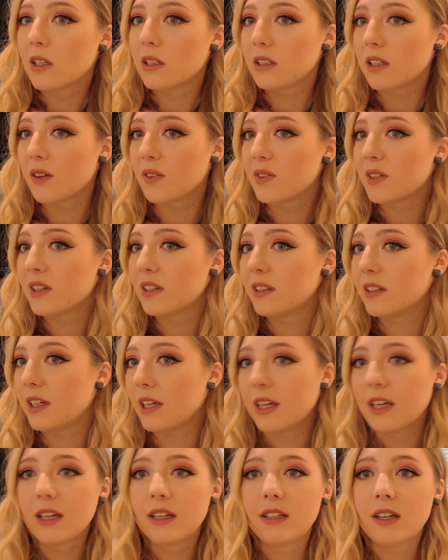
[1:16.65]

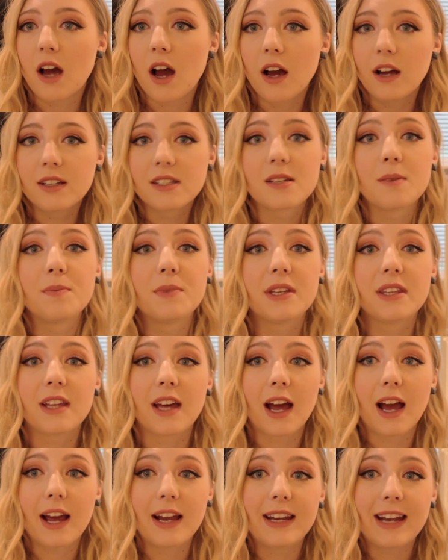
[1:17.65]
Definitely not something
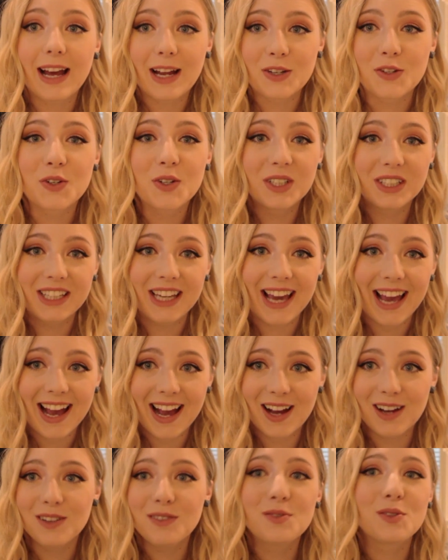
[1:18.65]
that I naturally
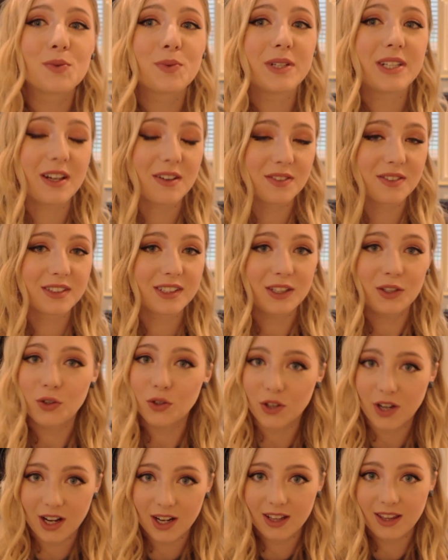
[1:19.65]
have, so we definitely
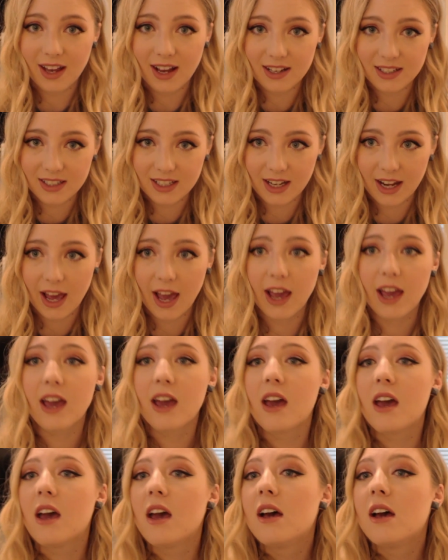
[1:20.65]
created that today.